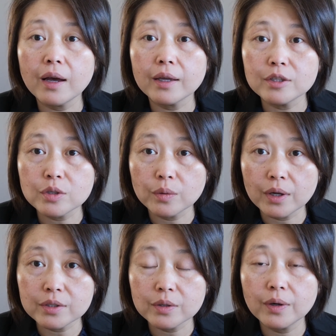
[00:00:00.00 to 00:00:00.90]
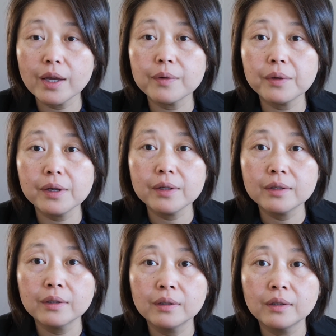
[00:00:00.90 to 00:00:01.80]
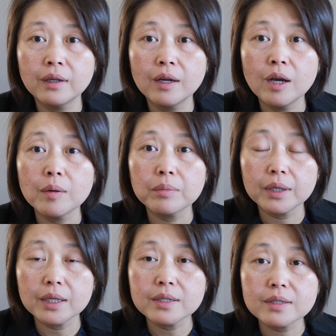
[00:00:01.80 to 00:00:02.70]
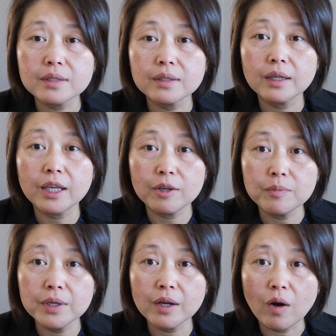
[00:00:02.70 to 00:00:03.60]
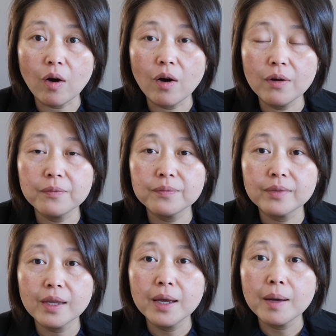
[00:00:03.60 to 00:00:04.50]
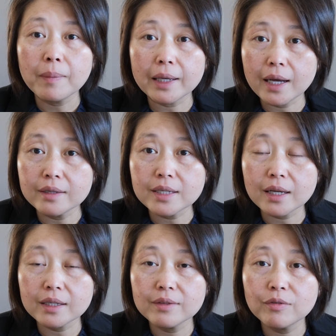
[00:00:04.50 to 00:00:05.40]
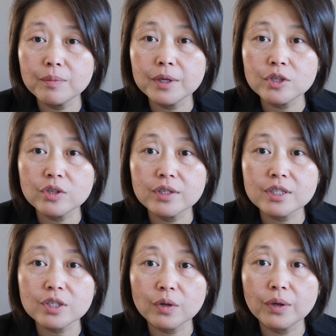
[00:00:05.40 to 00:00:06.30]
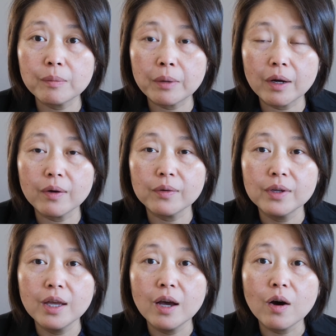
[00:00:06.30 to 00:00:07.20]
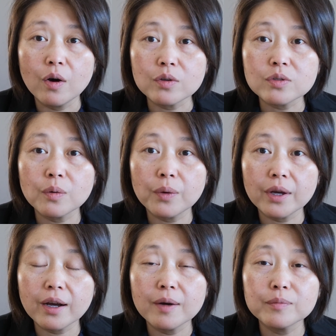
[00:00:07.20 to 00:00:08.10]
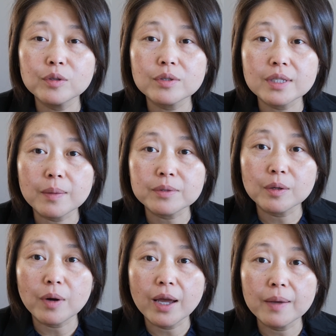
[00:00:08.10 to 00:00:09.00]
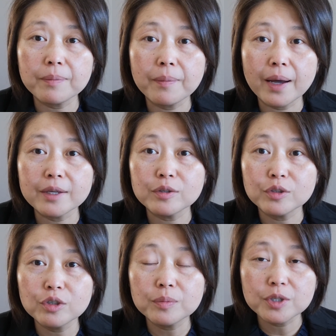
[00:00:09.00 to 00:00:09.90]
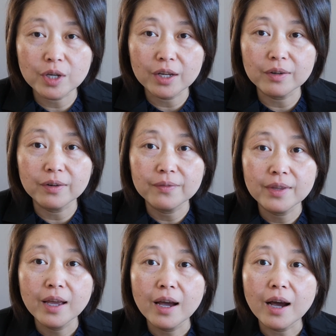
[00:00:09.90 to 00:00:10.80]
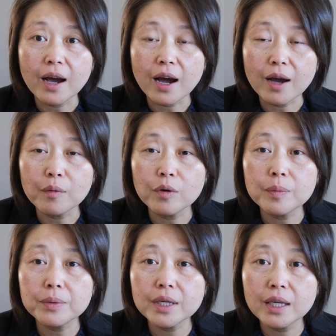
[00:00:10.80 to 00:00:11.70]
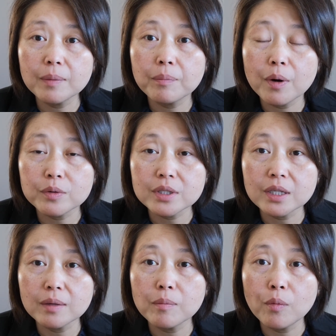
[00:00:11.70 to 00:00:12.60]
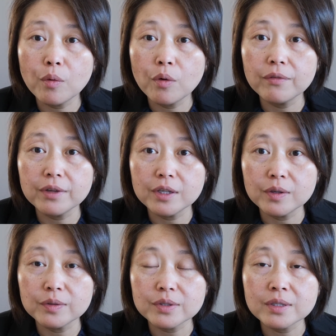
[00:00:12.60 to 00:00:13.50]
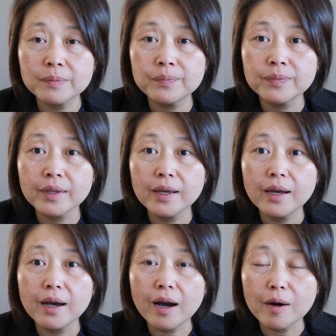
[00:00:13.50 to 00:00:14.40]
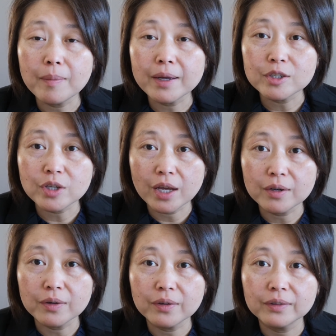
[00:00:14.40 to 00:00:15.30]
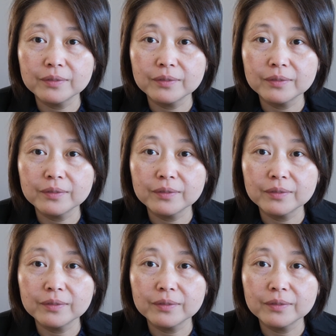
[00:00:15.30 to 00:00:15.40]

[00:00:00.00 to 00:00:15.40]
in Toronto area, please give me a call. My contact information is showing below. Also, welcome to subscribe my YouTube channel. I will keep posting more videos on my channel.